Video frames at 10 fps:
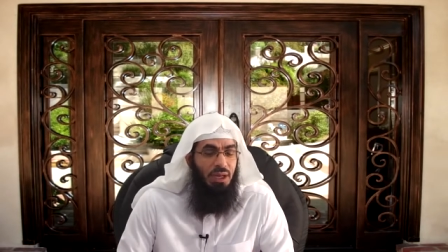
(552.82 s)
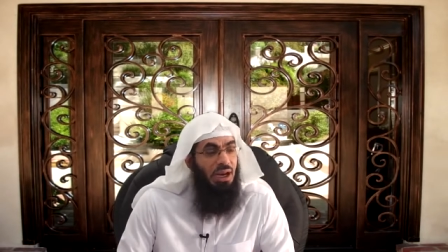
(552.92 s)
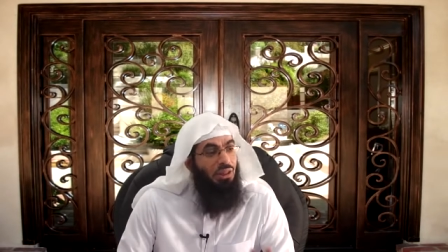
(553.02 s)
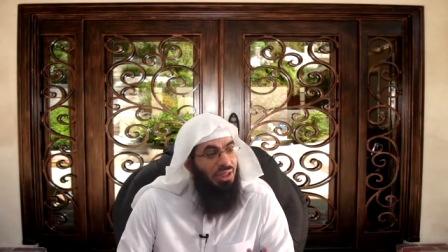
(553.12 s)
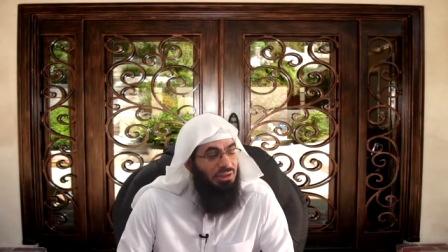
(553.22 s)

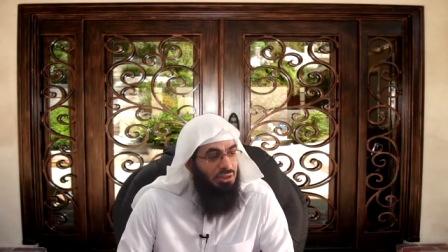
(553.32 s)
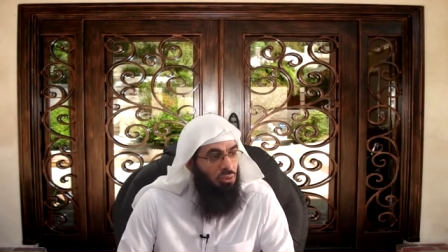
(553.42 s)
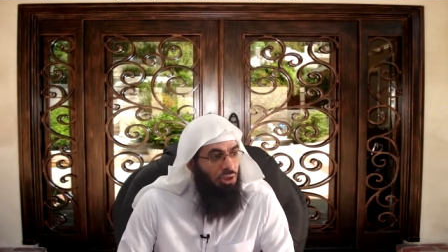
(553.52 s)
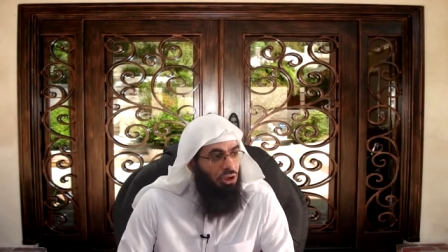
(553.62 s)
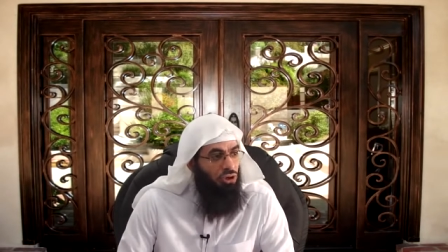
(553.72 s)
Now, that's the
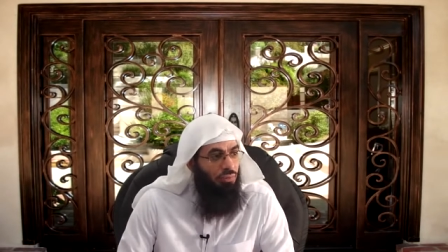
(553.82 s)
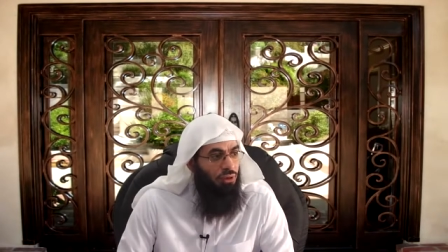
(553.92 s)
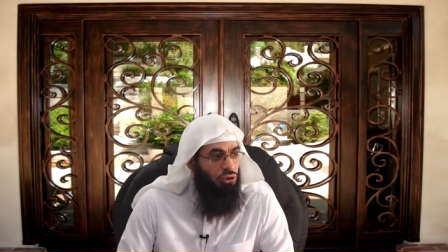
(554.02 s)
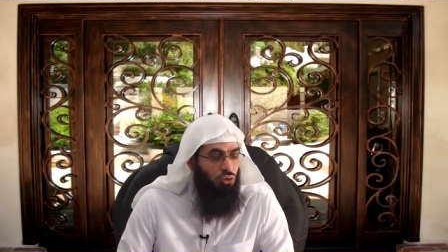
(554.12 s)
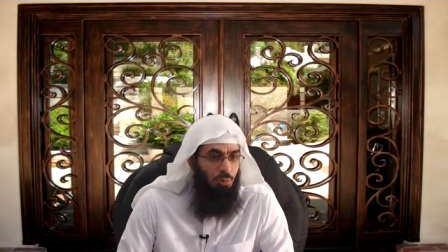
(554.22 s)
weaker of
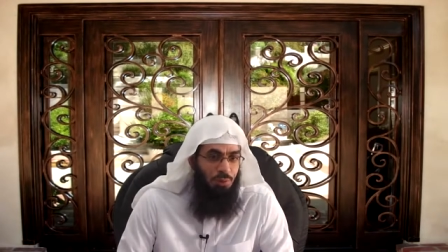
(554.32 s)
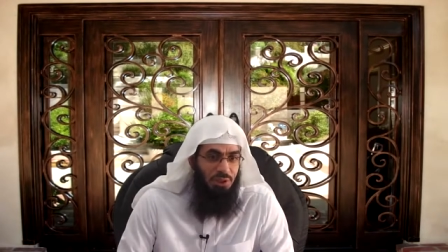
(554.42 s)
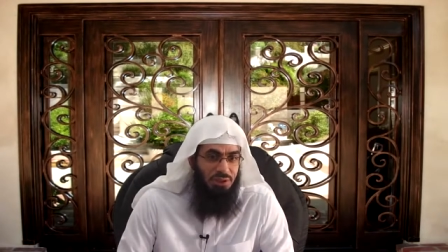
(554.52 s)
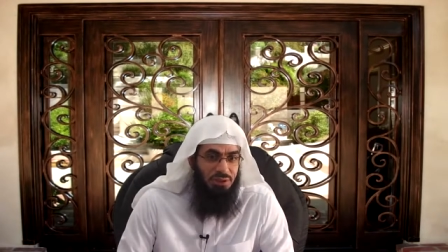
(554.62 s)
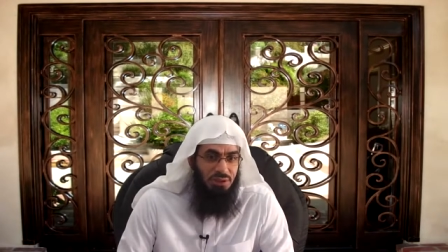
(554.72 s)
the two
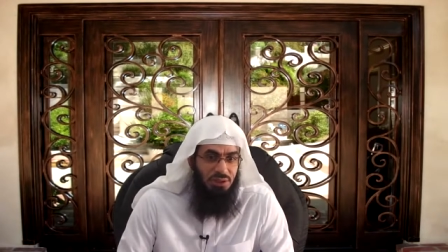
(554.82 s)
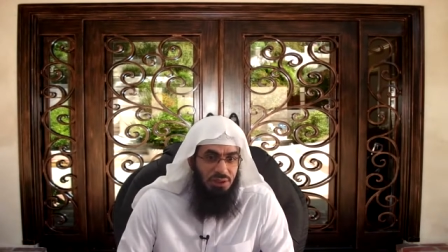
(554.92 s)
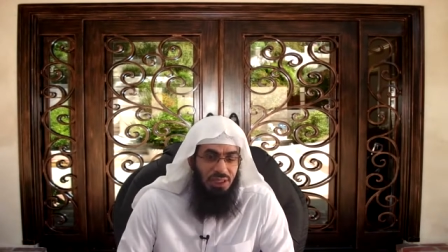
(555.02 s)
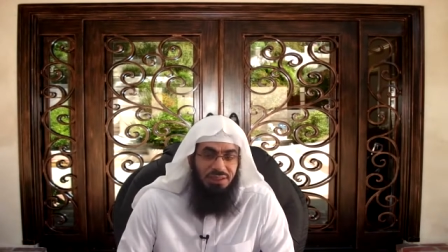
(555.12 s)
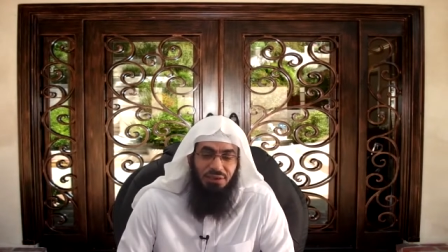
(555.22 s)
opinions.
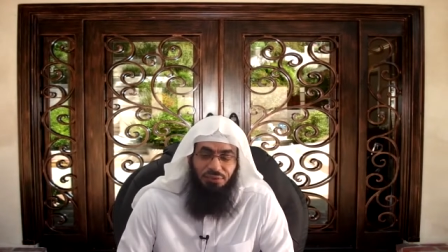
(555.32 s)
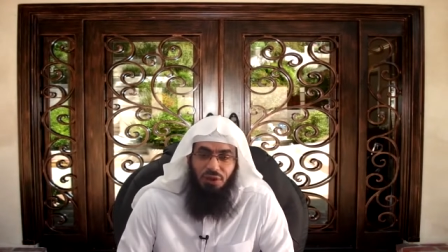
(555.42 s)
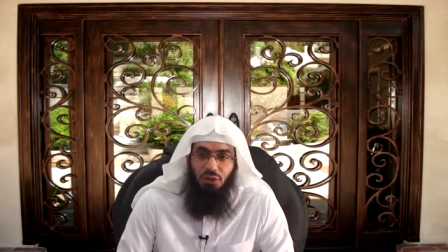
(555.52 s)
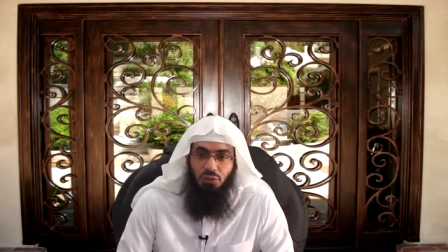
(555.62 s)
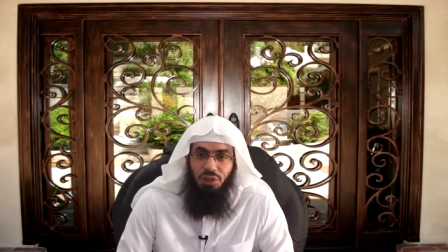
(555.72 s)
That's a
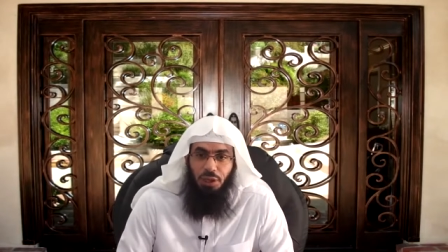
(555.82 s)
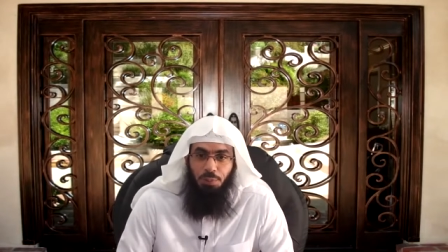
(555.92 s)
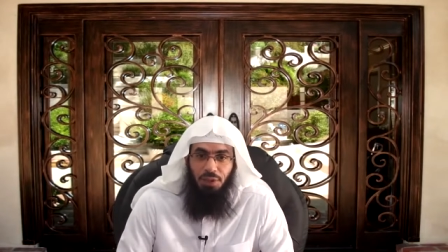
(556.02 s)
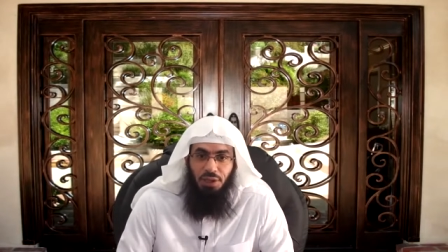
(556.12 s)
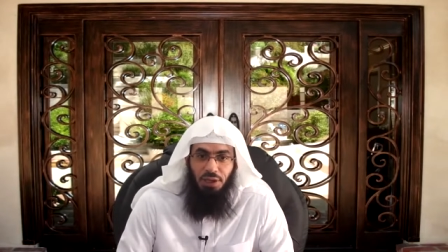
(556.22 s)
very weak
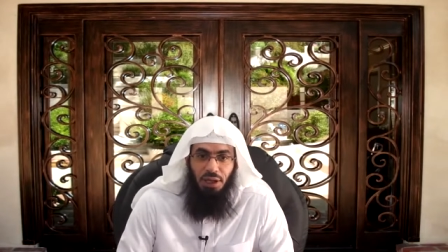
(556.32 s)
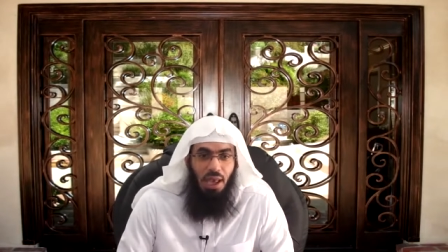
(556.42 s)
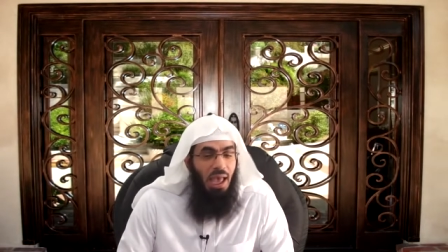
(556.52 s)
opinion.